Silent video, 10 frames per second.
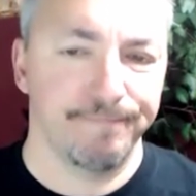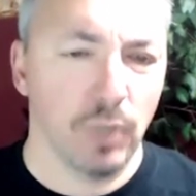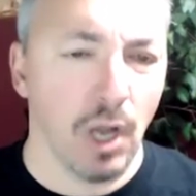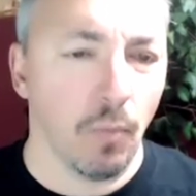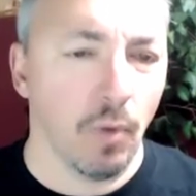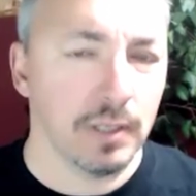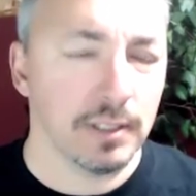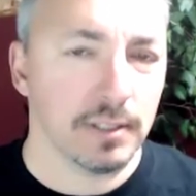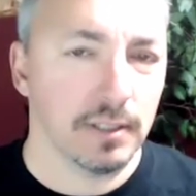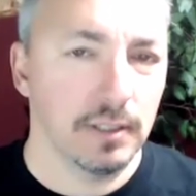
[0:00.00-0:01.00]
Not
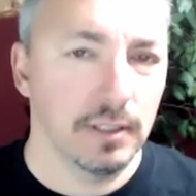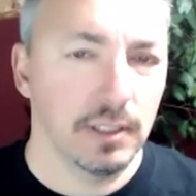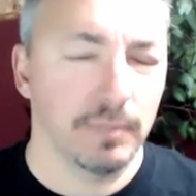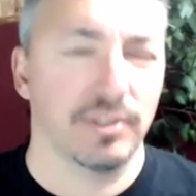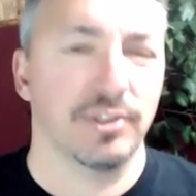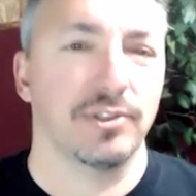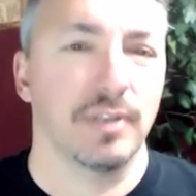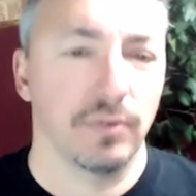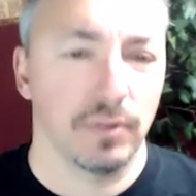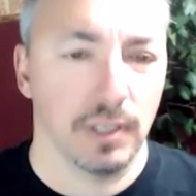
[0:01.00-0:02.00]
once, but
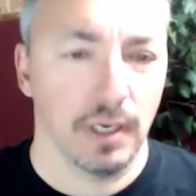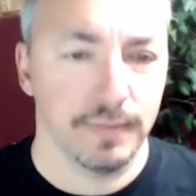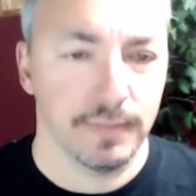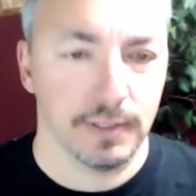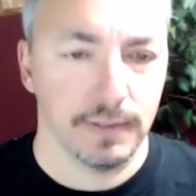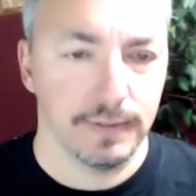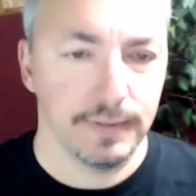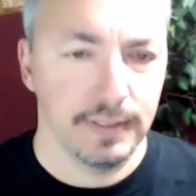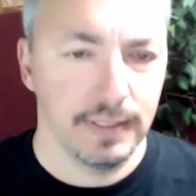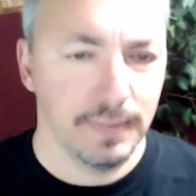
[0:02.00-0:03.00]
several times.
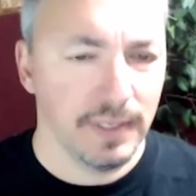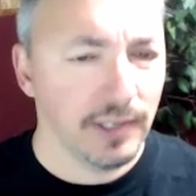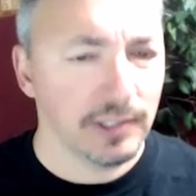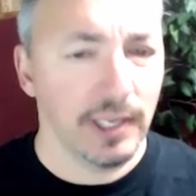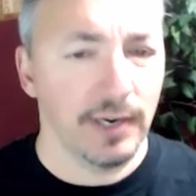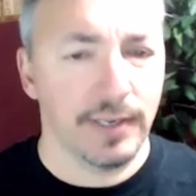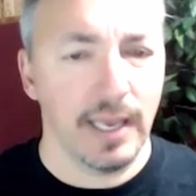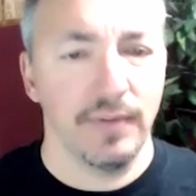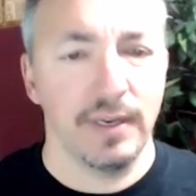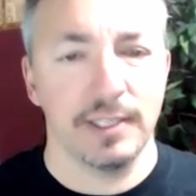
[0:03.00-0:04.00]
But years later,
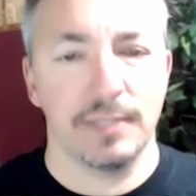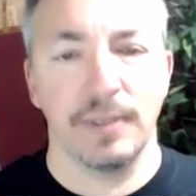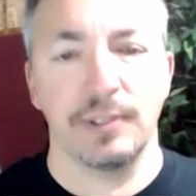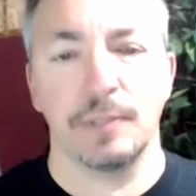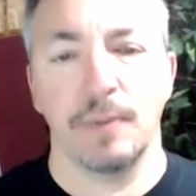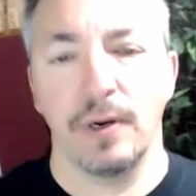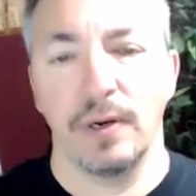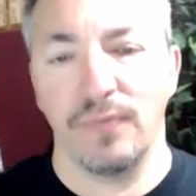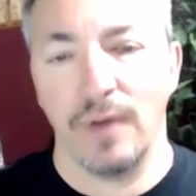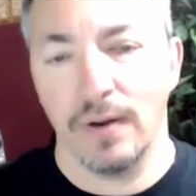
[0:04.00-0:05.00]
Kevin and his business
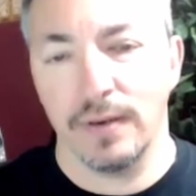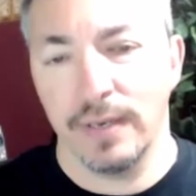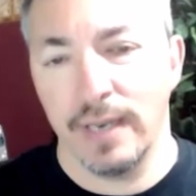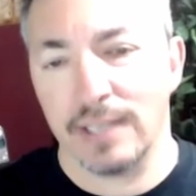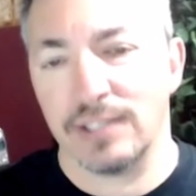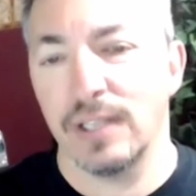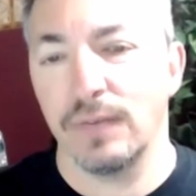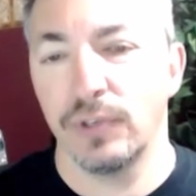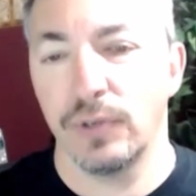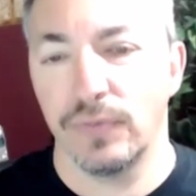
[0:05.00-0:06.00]
partner founded Next
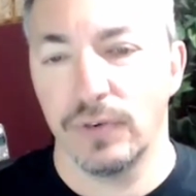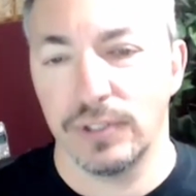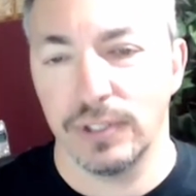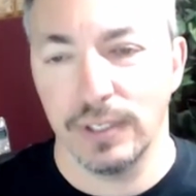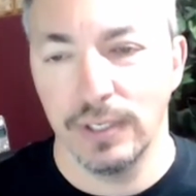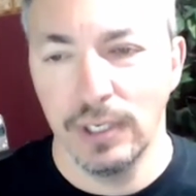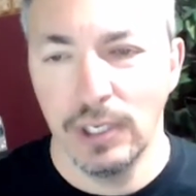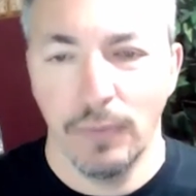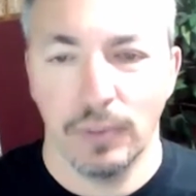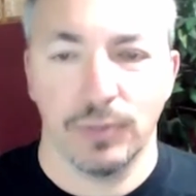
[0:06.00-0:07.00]
Level University,
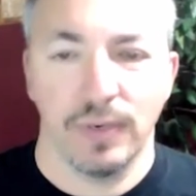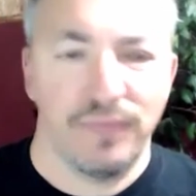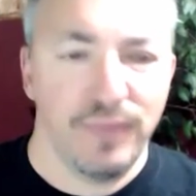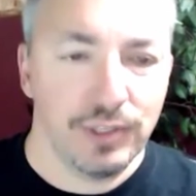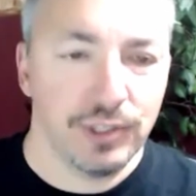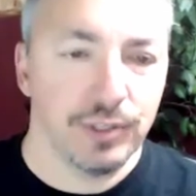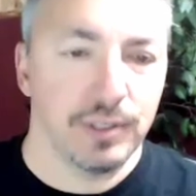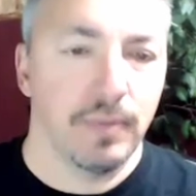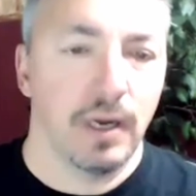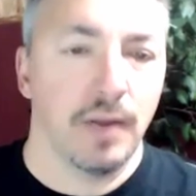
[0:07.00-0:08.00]
which features,
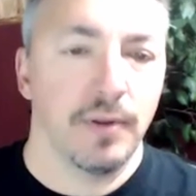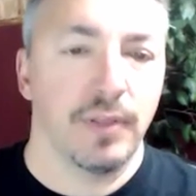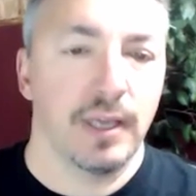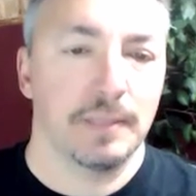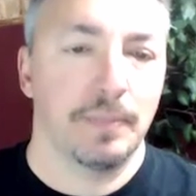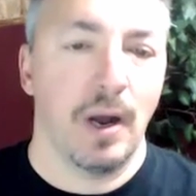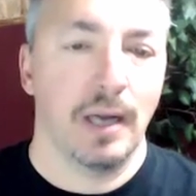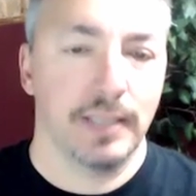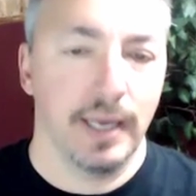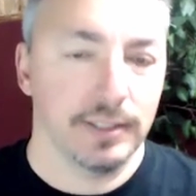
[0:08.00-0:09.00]
among other things, a
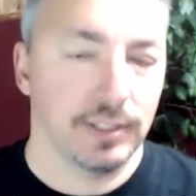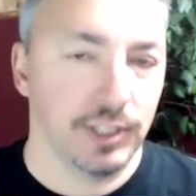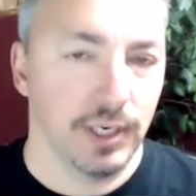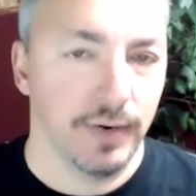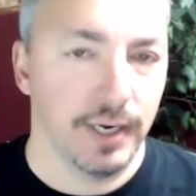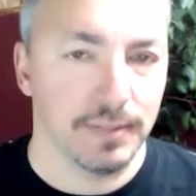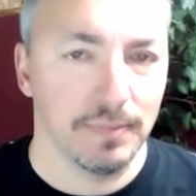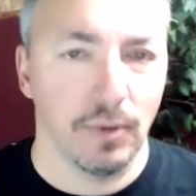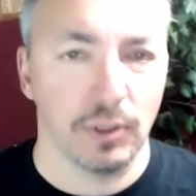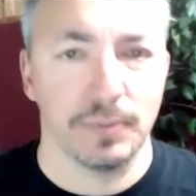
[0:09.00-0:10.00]
podcast that generates
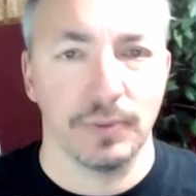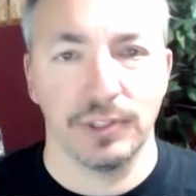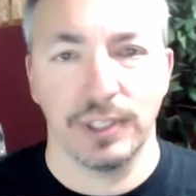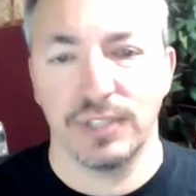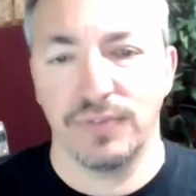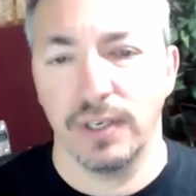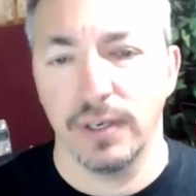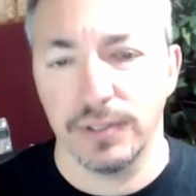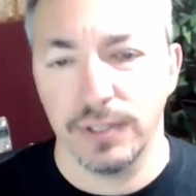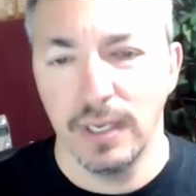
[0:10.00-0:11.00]
multiple six
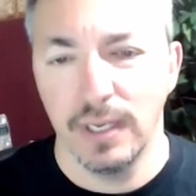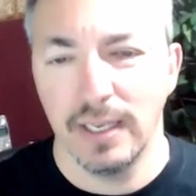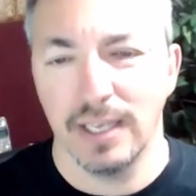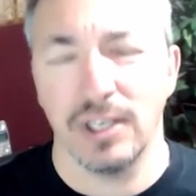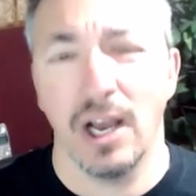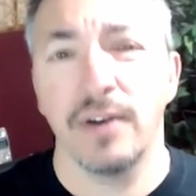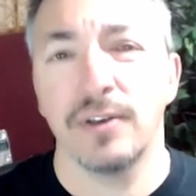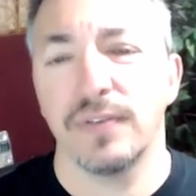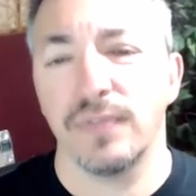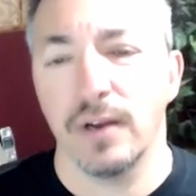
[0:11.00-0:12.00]
figures, has
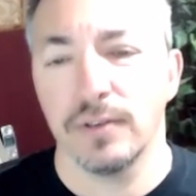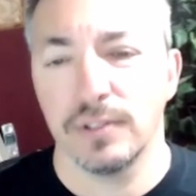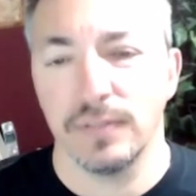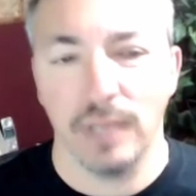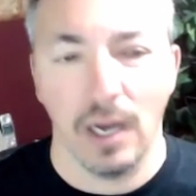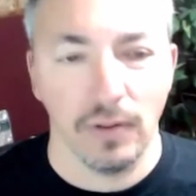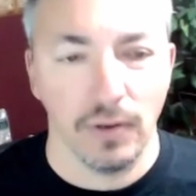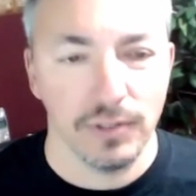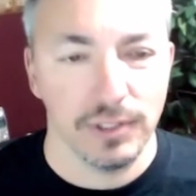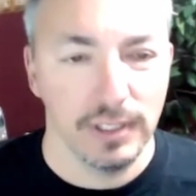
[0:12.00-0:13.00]
hundreds of thousands of
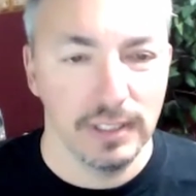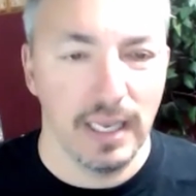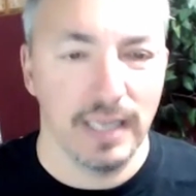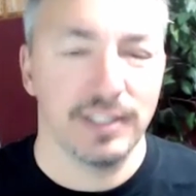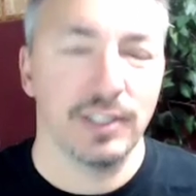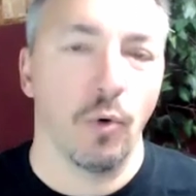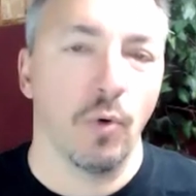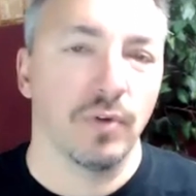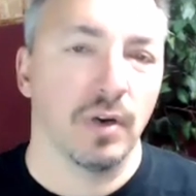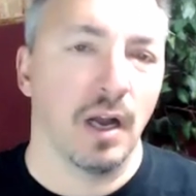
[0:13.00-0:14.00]
downloads, and is in
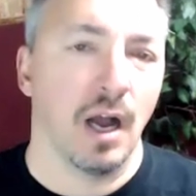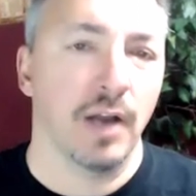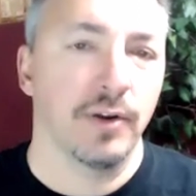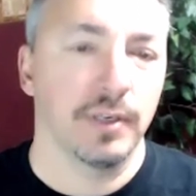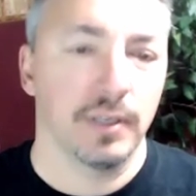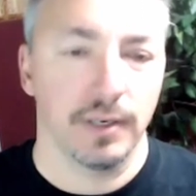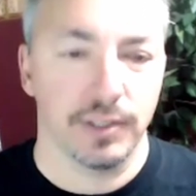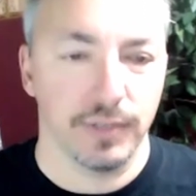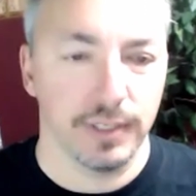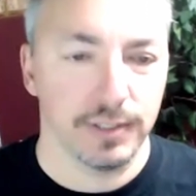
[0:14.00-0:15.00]
over 100
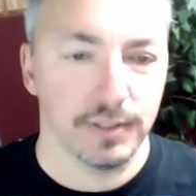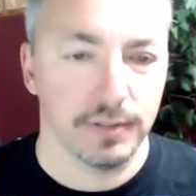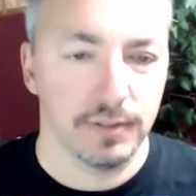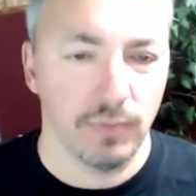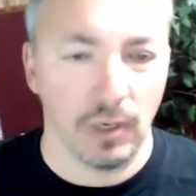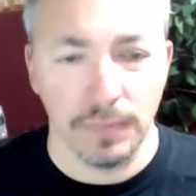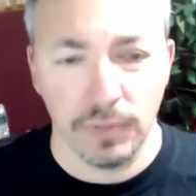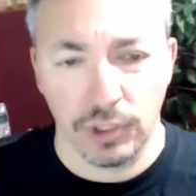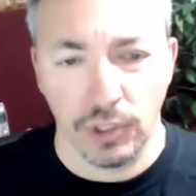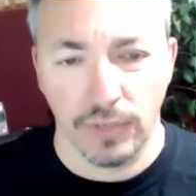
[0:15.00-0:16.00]
countries. Welcome
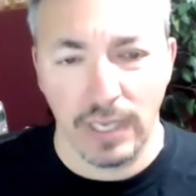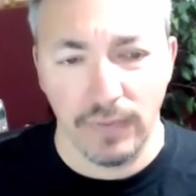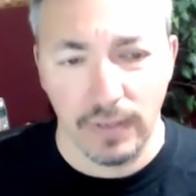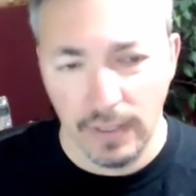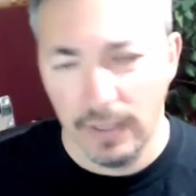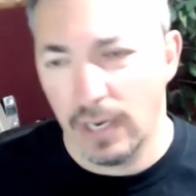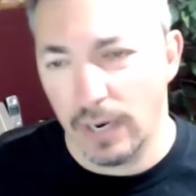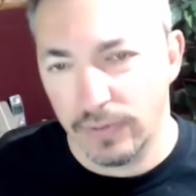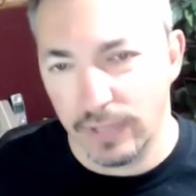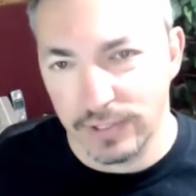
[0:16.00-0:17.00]
to the show, Kevin.
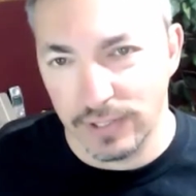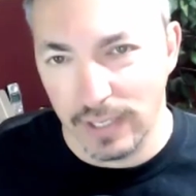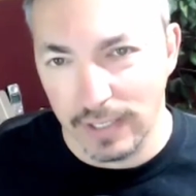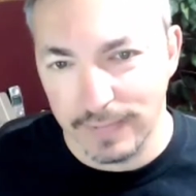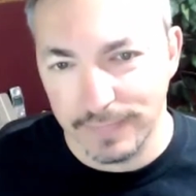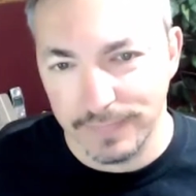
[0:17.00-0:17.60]
How are things today?